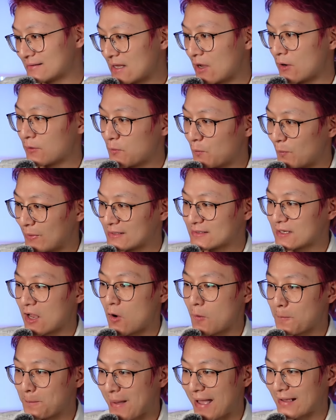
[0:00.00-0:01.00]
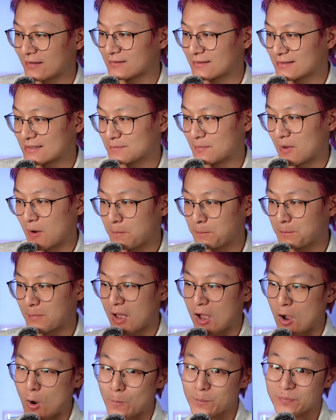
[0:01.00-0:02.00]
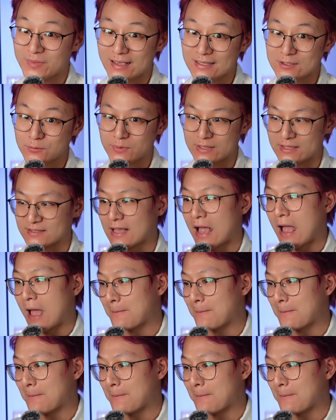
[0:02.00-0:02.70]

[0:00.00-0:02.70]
No, please go back to smoke. But home, that's when it's